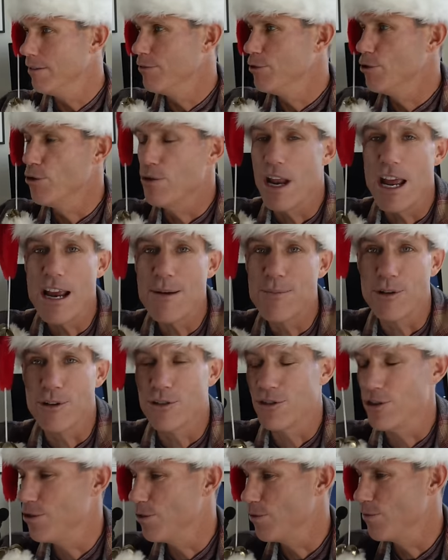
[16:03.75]
your
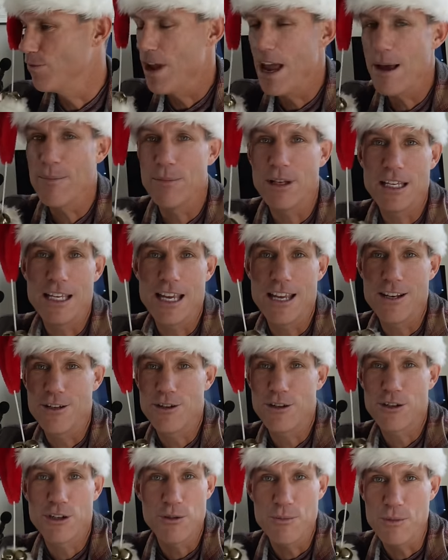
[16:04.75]
neighbors and your family and
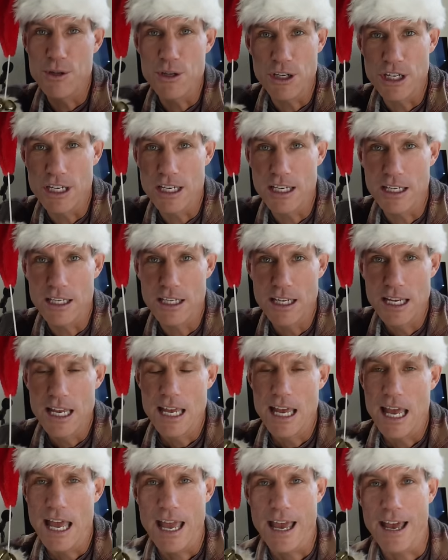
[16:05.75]
your community,
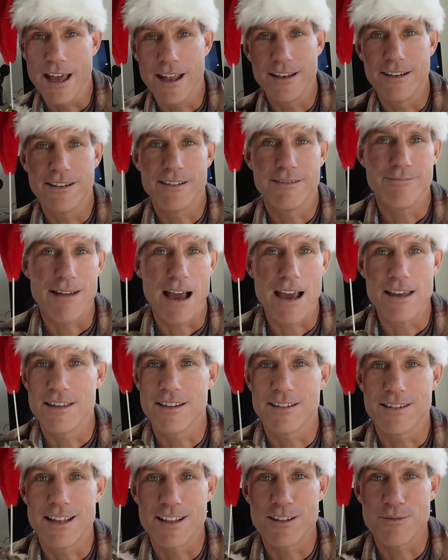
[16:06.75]
and I
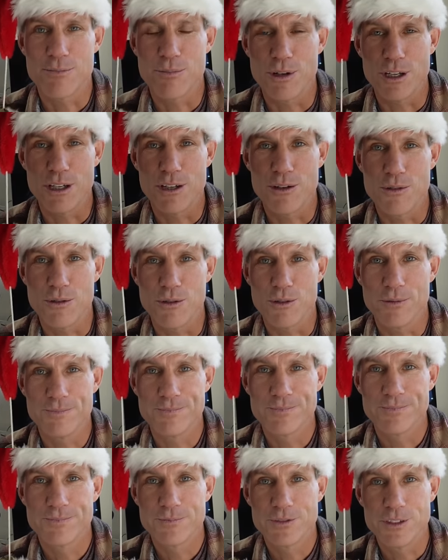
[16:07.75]
think that's pretty cool.
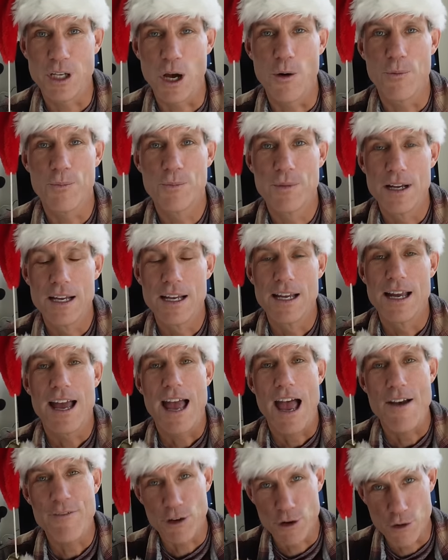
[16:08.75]
So,
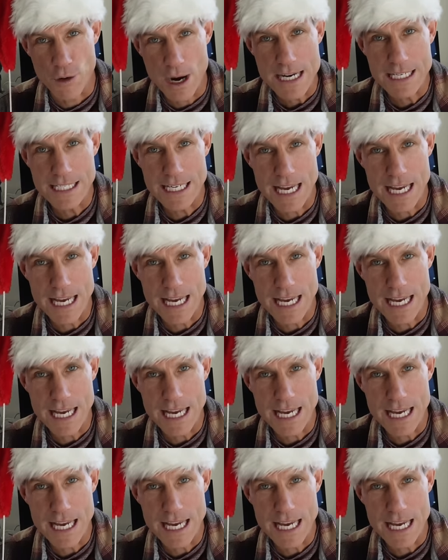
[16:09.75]
have a great